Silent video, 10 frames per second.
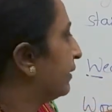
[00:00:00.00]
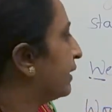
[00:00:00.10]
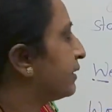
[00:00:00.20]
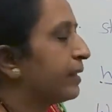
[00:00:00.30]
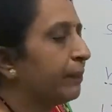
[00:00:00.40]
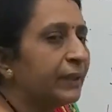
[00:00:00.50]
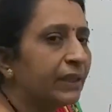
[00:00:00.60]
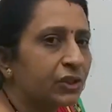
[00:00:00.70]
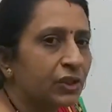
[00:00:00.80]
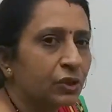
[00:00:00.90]
This
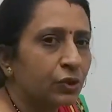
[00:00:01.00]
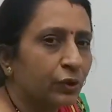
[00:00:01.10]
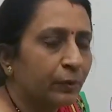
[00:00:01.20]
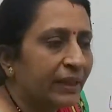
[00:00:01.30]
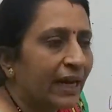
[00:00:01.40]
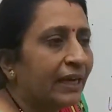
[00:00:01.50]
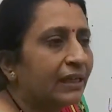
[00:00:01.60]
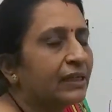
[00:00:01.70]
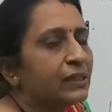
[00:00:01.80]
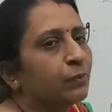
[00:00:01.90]
repetition should be at
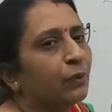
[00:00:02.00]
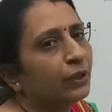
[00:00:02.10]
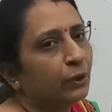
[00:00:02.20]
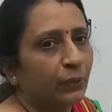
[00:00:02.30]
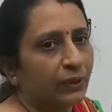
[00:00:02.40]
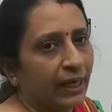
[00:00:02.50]
least for 2